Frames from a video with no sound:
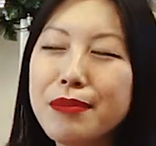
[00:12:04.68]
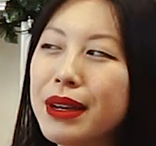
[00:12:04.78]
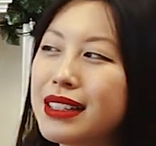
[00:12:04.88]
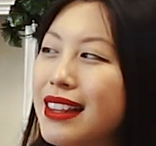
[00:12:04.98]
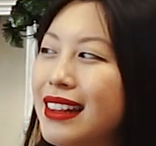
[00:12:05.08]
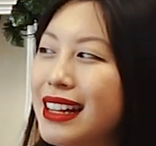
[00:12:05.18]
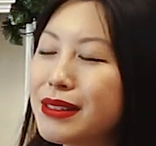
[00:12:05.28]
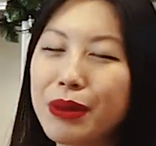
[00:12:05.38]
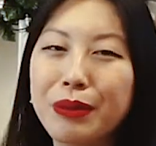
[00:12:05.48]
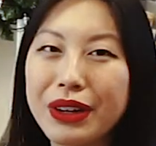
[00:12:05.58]
because I think that's
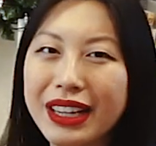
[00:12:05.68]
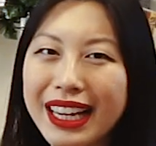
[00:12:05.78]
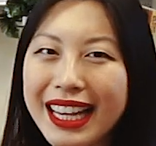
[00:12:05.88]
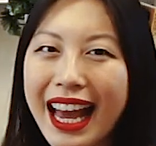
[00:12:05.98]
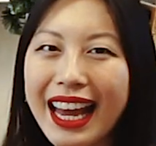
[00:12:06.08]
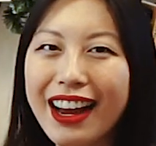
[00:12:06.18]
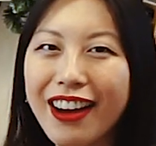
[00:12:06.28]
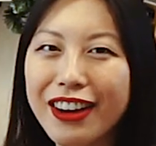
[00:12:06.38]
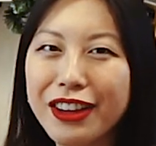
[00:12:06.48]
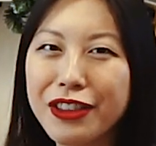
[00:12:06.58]
where we're going to get
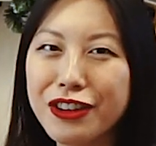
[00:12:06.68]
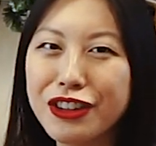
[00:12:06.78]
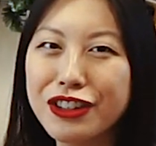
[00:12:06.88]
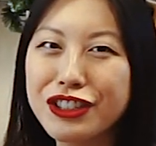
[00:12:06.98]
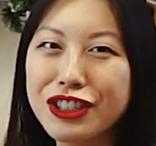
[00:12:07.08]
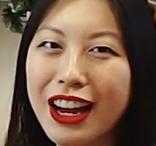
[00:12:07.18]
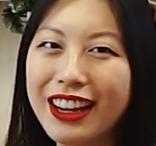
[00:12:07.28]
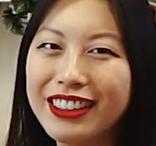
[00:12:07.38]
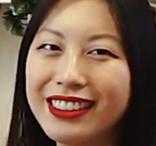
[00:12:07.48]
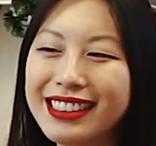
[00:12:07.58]
our third
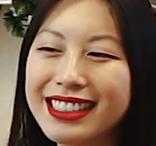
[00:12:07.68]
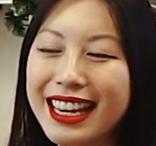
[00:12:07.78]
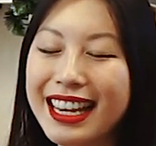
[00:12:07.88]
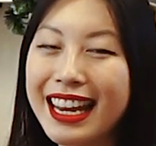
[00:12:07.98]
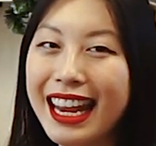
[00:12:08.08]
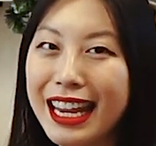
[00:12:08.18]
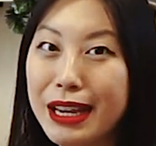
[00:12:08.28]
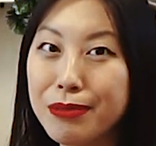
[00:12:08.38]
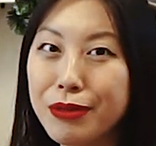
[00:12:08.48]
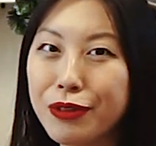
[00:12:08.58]
child's
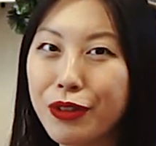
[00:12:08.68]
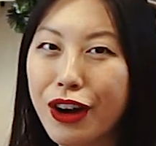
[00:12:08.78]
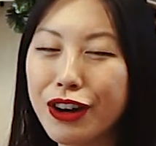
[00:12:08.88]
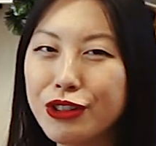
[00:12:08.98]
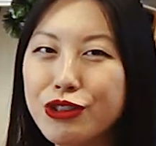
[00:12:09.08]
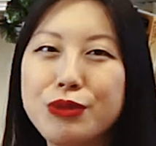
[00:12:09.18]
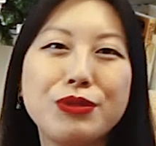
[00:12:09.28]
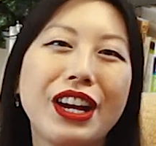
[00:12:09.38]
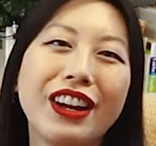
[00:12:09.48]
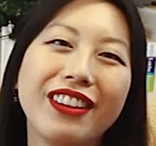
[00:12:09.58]
name for our YouTube
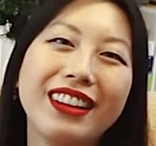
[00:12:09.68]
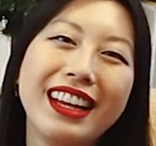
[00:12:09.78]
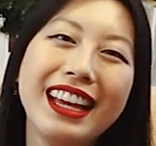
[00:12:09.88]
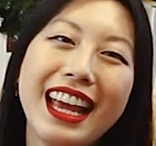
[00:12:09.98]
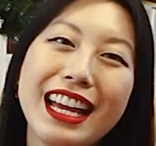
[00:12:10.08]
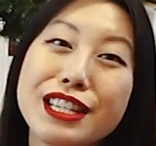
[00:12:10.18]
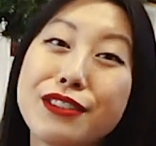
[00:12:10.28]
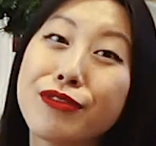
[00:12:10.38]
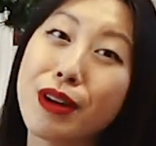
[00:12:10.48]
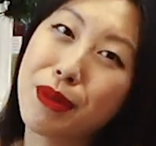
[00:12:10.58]
channel, is
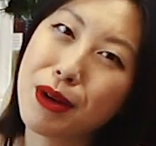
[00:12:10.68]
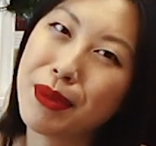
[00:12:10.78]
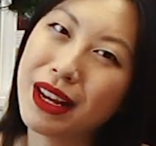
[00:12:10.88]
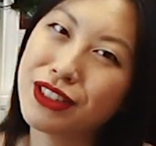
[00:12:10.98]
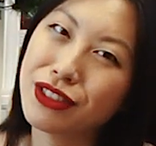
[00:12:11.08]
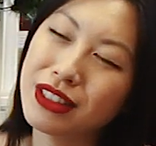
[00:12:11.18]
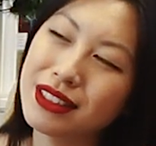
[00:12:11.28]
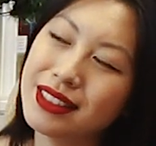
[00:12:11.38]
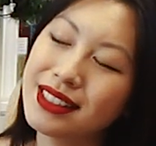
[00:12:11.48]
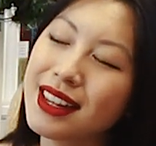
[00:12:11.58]
from our
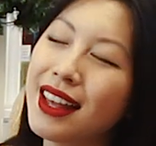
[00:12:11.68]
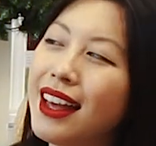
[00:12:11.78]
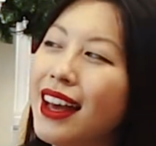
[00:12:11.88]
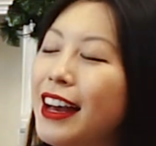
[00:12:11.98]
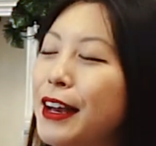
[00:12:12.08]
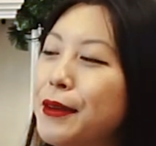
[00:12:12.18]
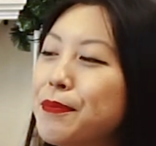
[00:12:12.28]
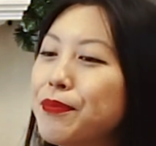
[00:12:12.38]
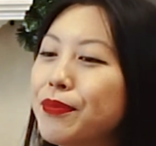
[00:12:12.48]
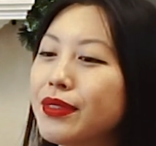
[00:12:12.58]
patrons.
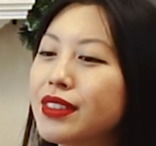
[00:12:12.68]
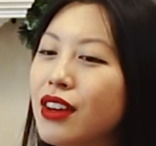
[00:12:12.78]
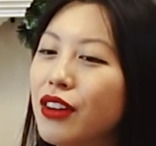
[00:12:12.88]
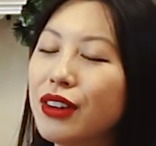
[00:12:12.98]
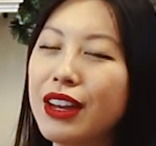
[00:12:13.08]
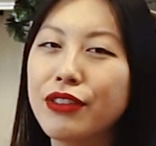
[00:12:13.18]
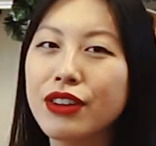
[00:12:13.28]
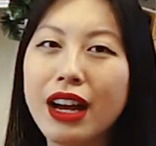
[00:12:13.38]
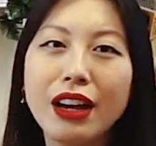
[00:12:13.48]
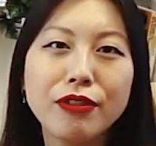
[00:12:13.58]
So if you're
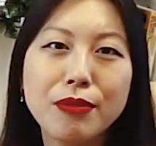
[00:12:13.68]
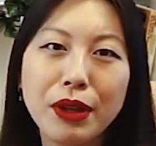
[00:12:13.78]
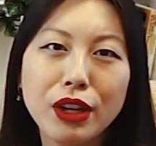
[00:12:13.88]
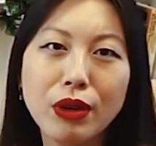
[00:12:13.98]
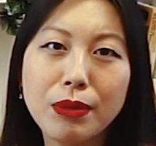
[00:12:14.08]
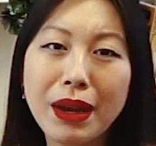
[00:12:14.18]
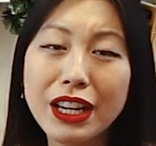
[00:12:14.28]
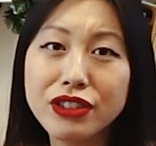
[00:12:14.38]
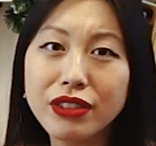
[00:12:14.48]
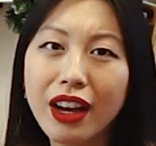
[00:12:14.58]
not familiar with
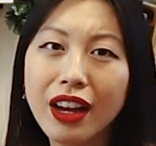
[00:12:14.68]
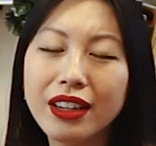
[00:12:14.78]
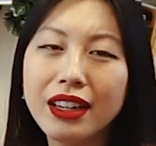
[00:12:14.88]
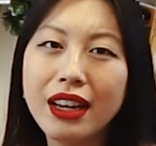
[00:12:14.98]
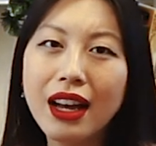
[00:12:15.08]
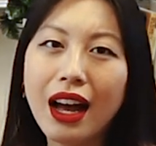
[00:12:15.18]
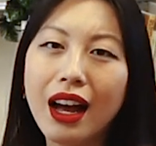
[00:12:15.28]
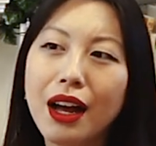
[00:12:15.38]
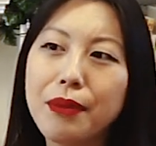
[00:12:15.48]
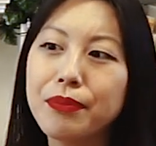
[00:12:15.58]
Patreon,
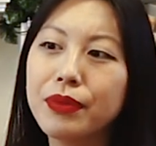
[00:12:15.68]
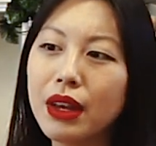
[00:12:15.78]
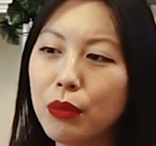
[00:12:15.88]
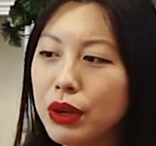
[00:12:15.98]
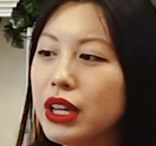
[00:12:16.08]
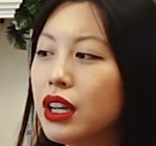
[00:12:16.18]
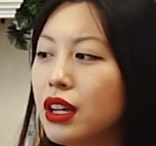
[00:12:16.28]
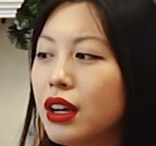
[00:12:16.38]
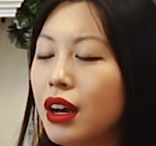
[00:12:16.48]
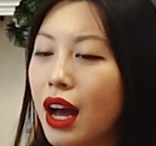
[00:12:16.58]
I'm the